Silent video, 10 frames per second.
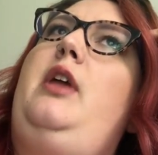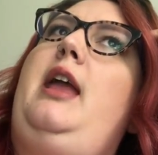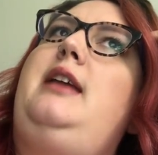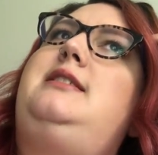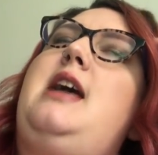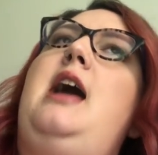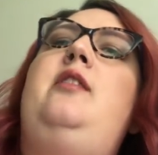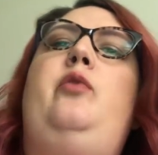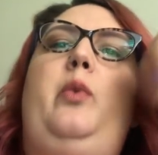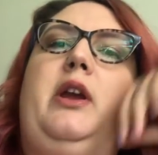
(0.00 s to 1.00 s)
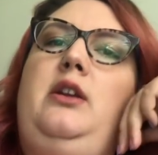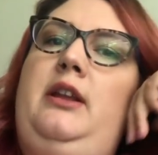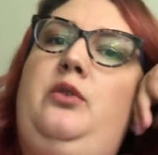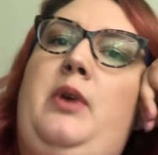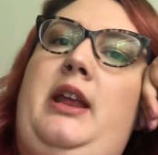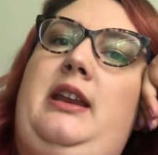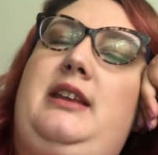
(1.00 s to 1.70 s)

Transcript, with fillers: it's kind of weirdly written.